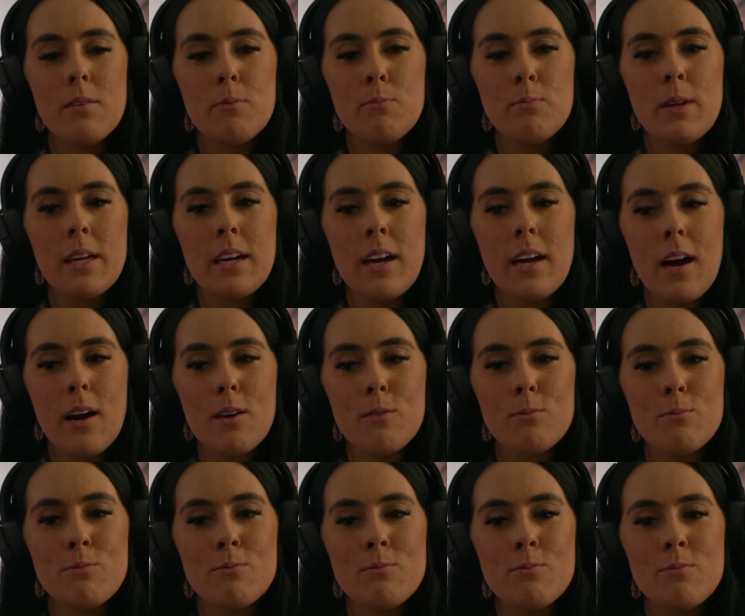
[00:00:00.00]

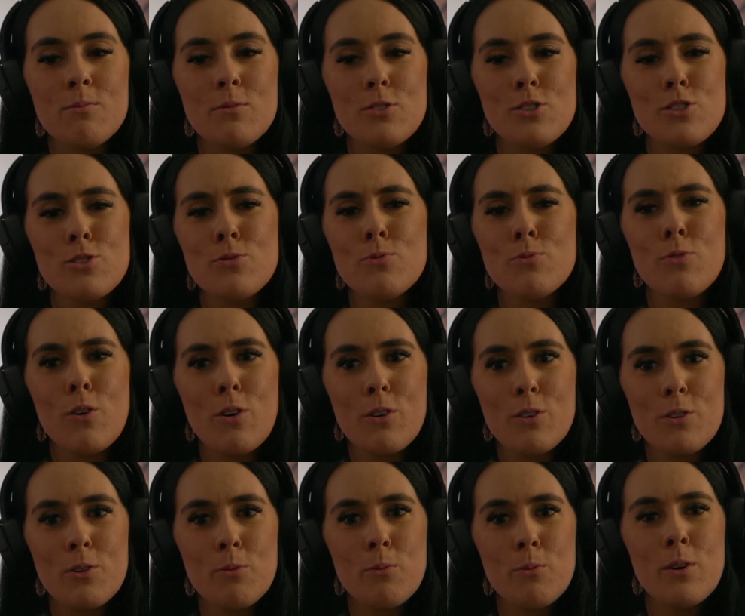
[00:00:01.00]
become just
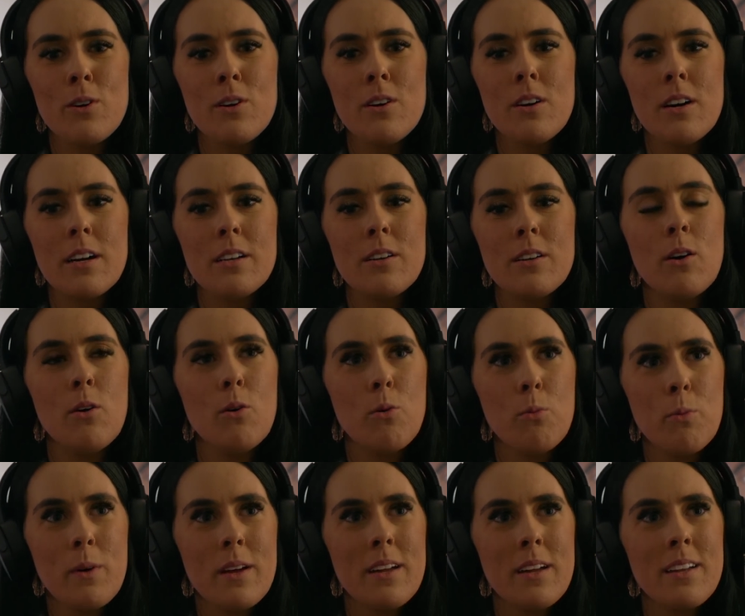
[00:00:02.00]
vulnerable and
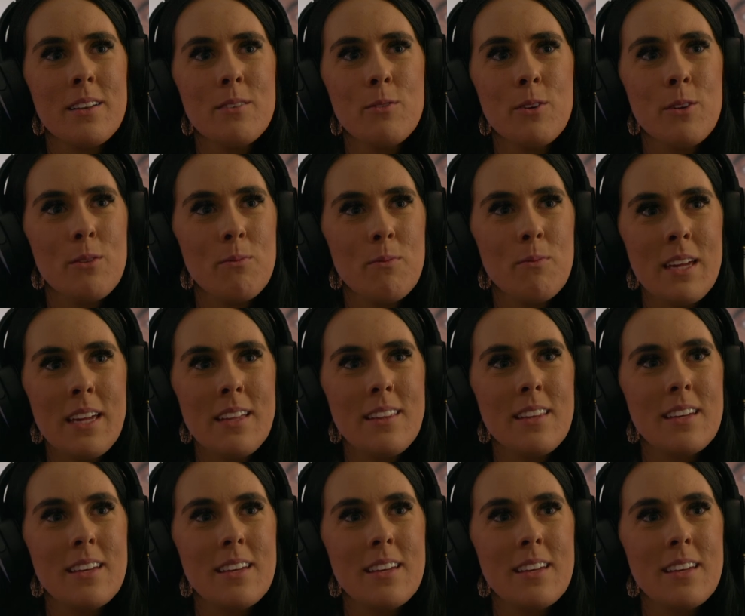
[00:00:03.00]
open with me.